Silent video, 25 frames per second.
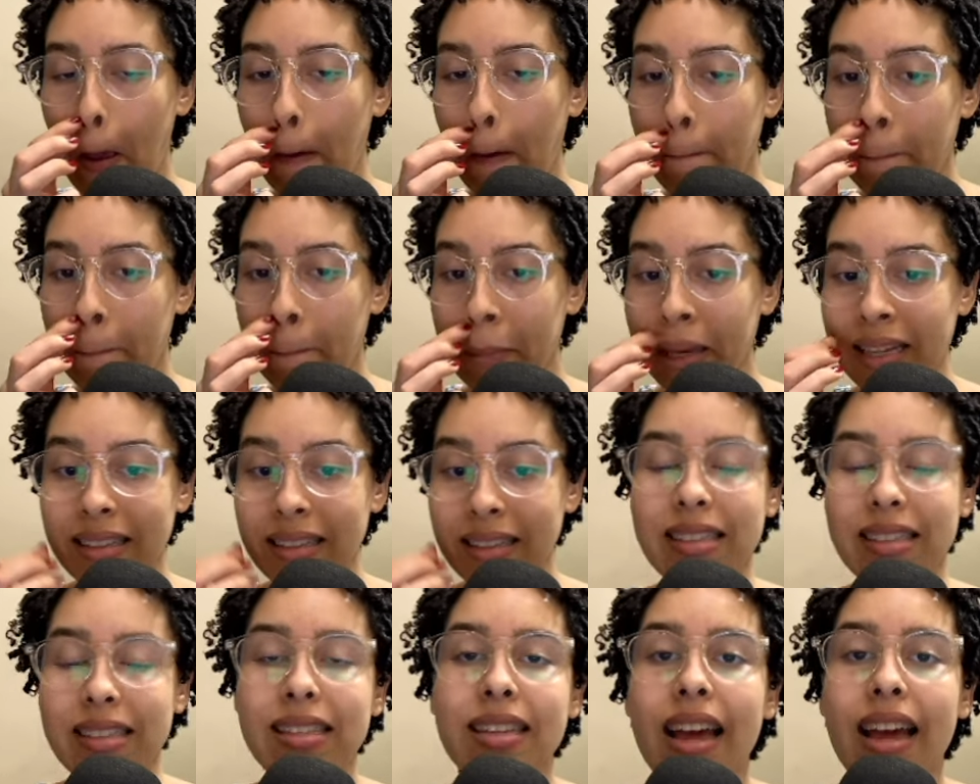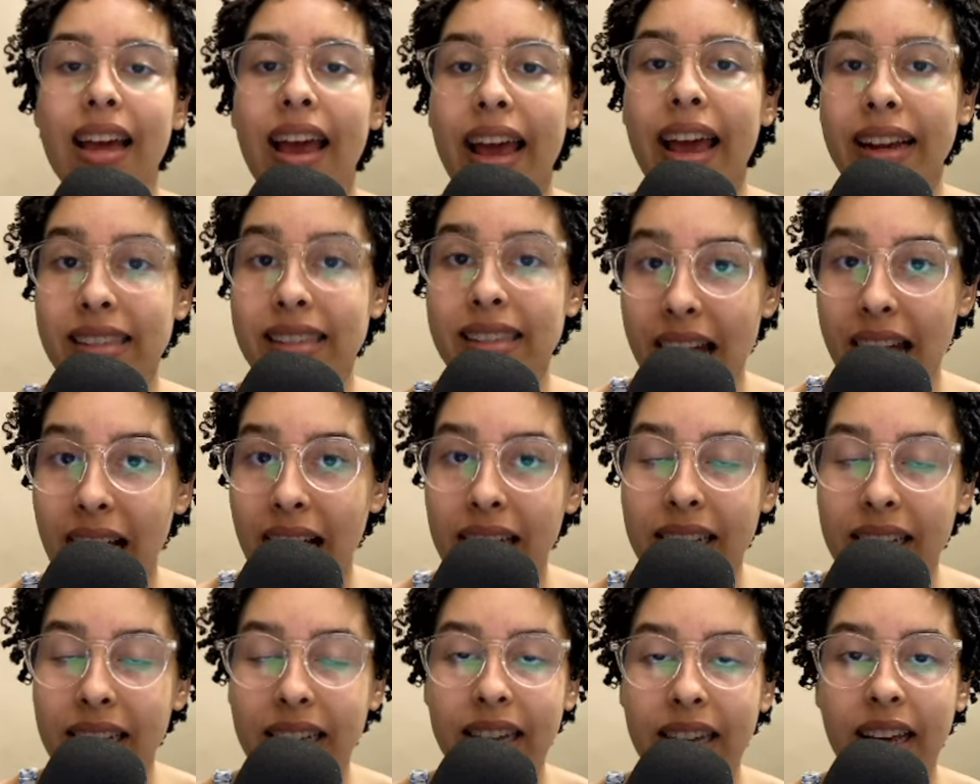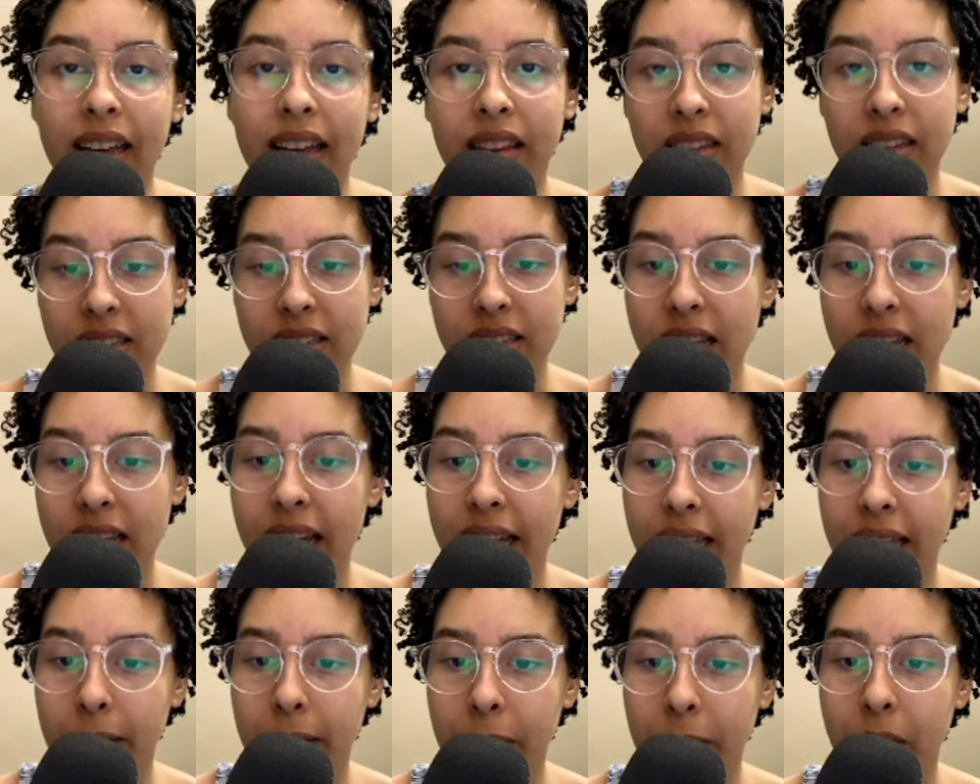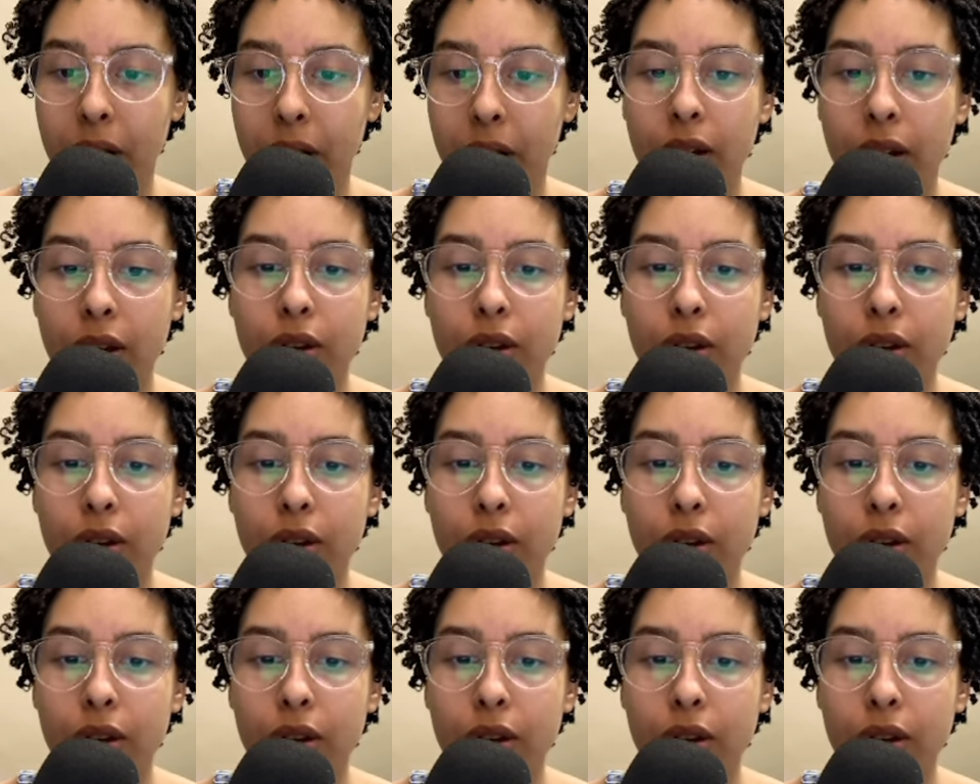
means exactly the same.